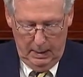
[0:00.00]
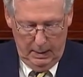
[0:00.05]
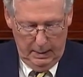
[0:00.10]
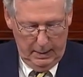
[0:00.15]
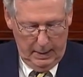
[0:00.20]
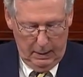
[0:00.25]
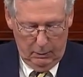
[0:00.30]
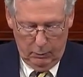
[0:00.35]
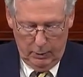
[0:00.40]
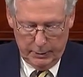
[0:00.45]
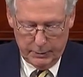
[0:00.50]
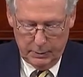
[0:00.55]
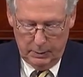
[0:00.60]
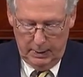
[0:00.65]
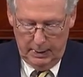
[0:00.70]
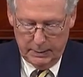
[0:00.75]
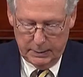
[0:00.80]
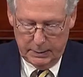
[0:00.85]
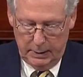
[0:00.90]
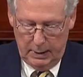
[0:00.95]
Now, Russell
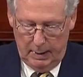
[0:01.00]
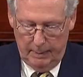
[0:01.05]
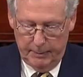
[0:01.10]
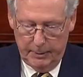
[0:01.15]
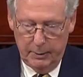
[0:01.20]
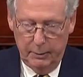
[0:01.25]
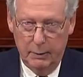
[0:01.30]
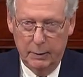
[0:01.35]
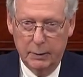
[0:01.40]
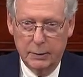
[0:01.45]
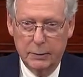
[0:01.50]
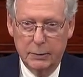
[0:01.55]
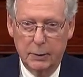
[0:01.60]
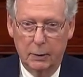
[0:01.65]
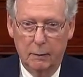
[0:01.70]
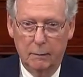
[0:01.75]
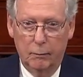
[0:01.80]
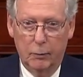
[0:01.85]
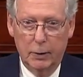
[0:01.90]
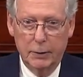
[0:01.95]
has the opportunity to
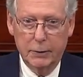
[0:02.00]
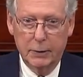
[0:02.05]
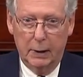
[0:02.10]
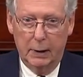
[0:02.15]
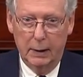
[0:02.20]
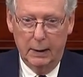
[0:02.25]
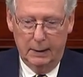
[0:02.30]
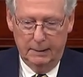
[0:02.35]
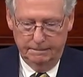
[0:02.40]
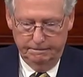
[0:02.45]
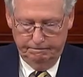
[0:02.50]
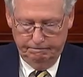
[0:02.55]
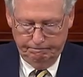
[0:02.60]
serve once again